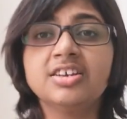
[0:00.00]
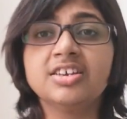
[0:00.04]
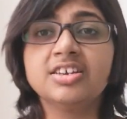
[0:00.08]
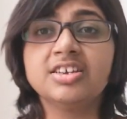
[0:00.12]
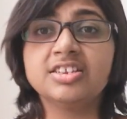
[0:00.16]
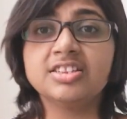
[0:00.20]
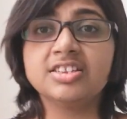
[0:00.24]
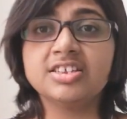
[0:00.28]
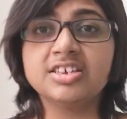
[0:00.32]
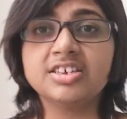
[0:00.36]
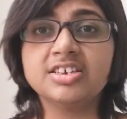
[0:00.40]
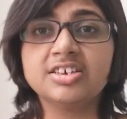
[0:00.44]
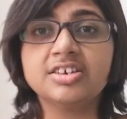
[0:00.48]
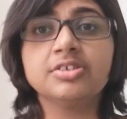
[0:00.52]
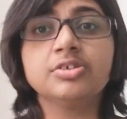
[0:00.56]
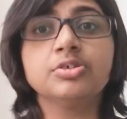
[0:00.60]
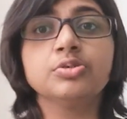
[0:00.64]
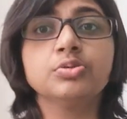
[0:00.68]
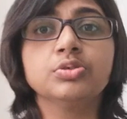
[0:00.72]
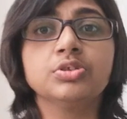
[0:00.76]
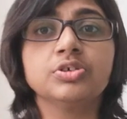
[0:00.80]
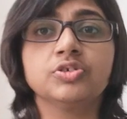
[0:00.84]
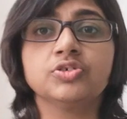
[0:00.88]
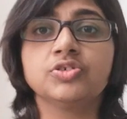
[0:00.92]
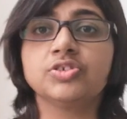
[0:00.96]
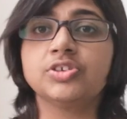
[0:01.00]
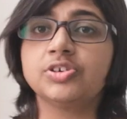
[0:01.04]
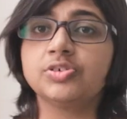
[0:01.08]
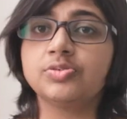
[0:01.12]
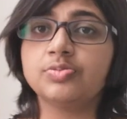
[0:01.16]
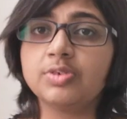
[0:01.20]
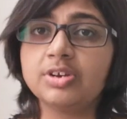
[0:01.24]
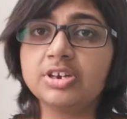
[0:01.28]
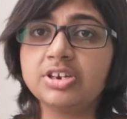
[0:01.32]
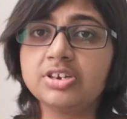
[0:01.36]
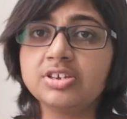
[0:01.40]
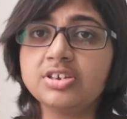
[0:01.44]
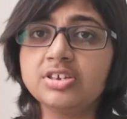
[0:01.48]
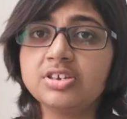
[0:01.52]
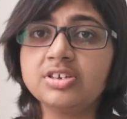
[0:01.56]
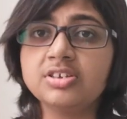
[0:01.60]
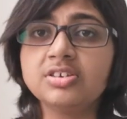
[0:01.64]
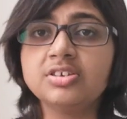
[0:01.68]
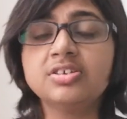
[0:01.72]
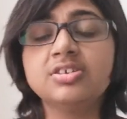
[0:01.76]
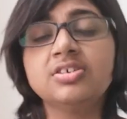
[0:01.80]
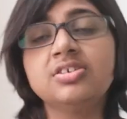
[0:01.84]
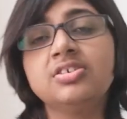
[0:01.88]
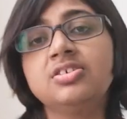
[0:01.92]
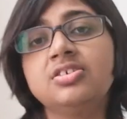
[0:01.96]
in the year 2020,
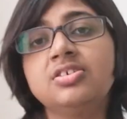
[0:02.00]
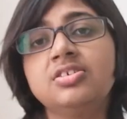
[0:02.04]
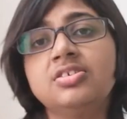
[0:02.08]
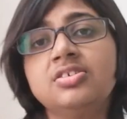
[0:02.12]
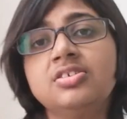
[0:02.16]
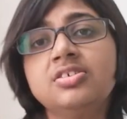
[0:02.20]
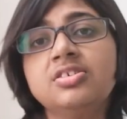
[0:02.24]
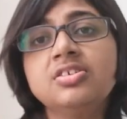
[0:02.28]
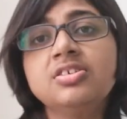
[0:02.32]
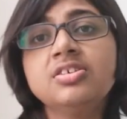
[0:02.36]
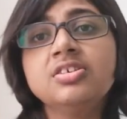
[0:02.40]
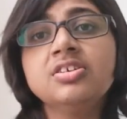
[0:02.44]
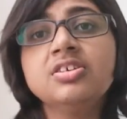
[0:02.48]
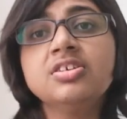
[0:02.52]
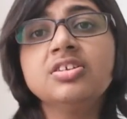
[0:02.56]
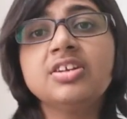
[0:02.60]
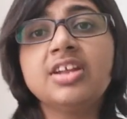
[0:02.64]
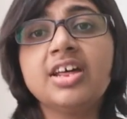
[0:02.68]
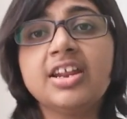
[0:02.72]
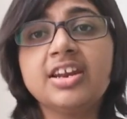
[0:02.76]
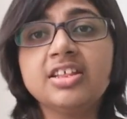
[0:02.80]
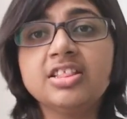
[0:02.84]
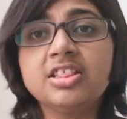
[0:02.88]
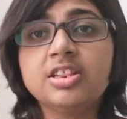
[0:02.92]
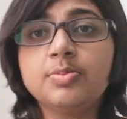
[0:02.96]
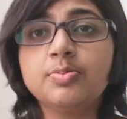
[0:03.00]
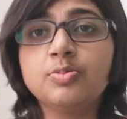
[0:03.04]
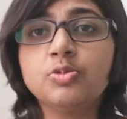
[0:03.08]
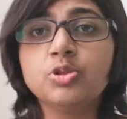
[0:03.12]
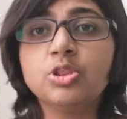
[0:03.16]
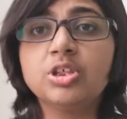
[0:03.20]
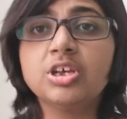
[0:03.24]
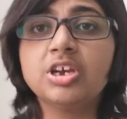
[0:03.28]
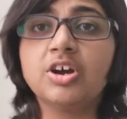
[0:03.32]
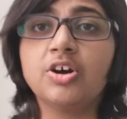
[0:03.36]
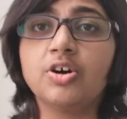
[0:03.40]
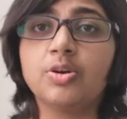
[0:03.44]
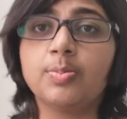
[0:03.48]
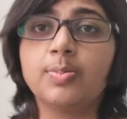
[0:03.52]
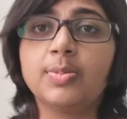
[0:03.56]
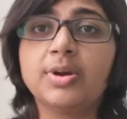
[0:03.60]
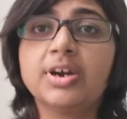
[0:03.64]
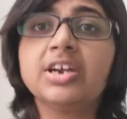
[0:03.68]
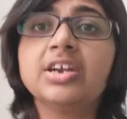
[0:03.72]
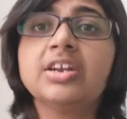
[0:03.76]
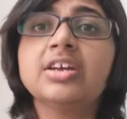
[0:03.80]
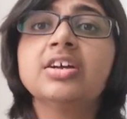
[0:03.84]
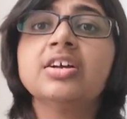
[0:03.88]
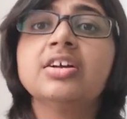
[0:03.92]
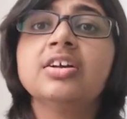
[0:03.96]
Narendra Modi
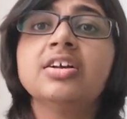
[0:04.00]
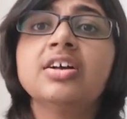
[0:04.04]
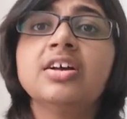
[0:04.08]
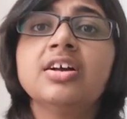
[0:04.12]
government